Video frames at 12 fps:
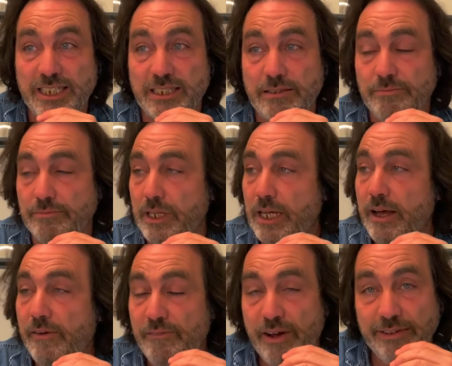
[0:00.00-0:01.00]
is
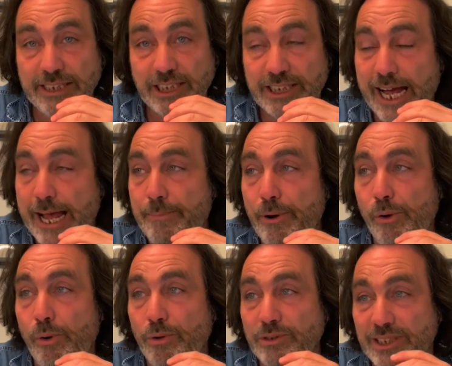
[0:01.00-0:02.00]
very
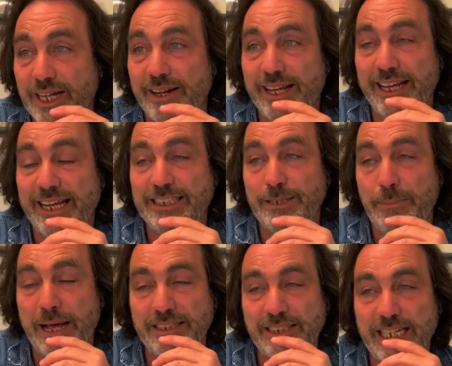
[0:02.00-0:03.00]
stable, something. It's
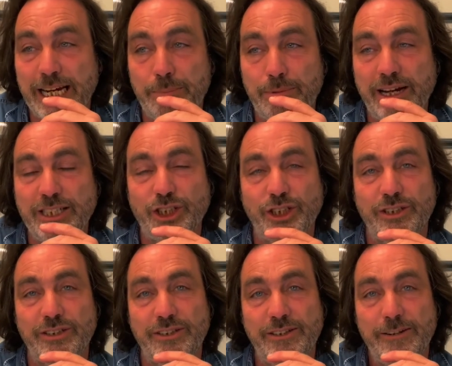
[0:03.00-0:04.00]
about celebration.
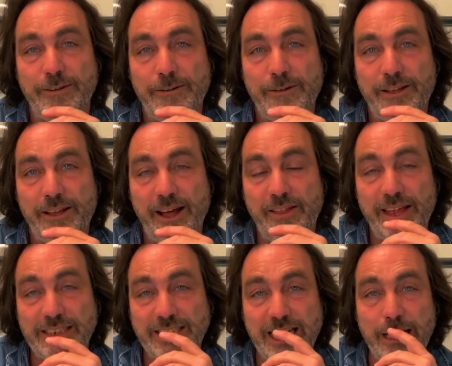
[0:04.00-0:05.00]

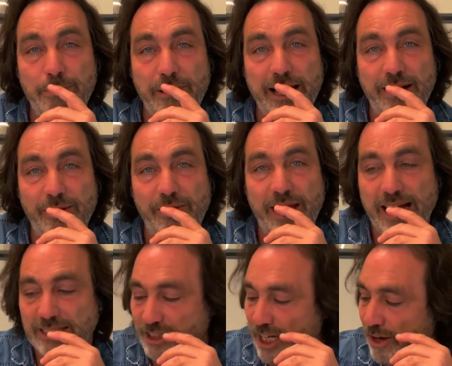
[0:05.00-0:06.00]
They're celebrating on
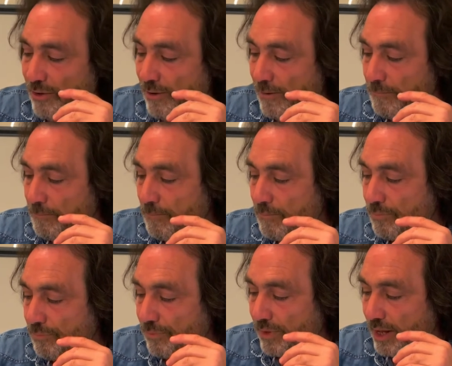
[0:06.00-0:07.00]
that. So,
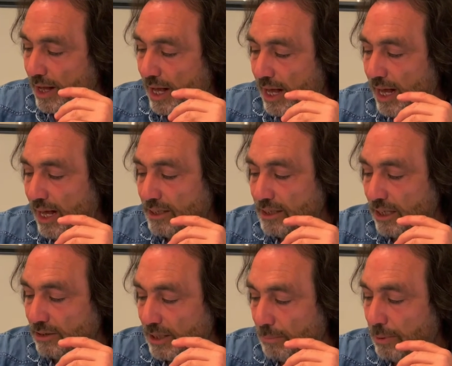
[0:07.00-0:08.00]
you
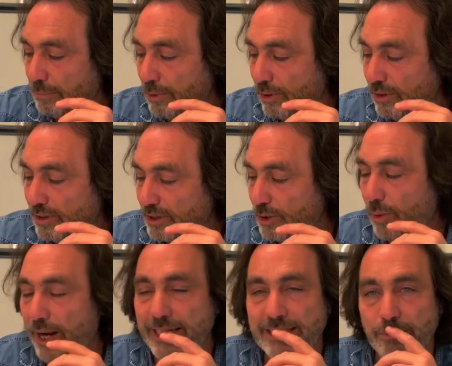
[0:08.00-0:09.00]
know, some people
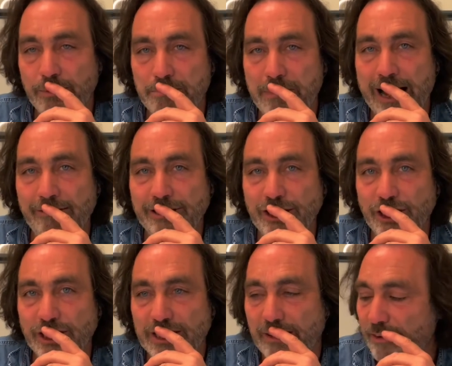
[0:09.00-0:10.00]
equate it with marriage
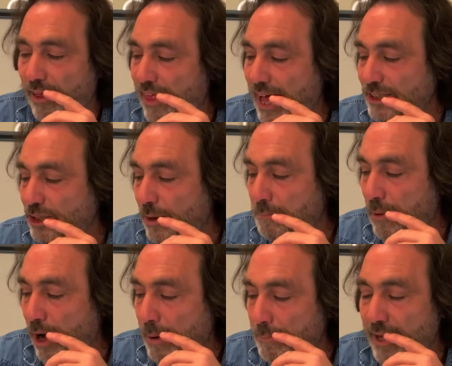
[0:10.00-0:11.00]
and stuff like that. So it
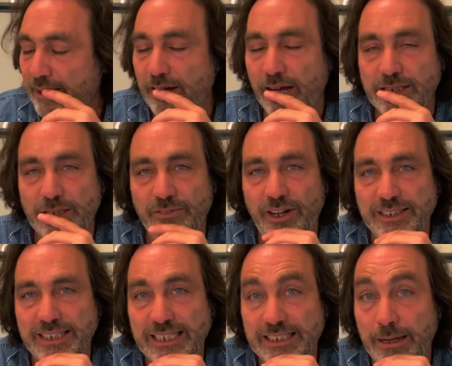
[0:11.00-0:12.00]
might be a case of
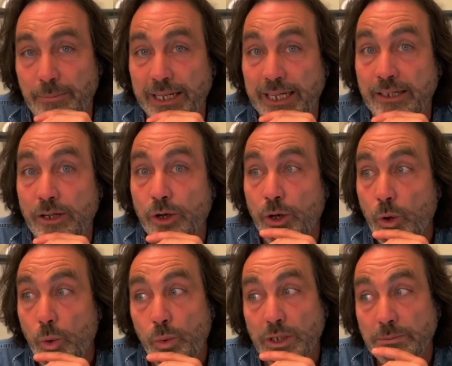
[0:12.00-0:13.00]
ideas coming in
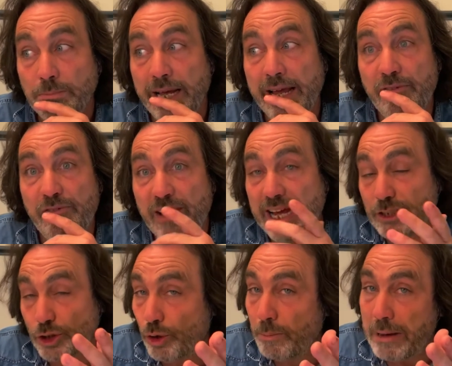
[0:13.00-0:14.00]
which may
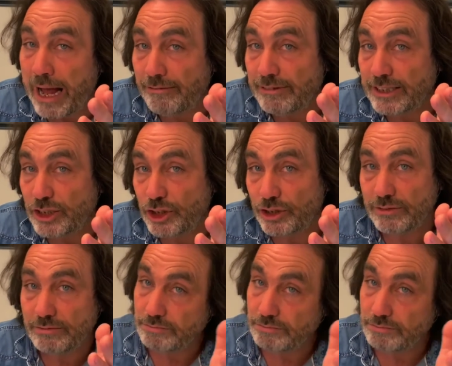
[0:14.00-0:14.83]
affect your marriage,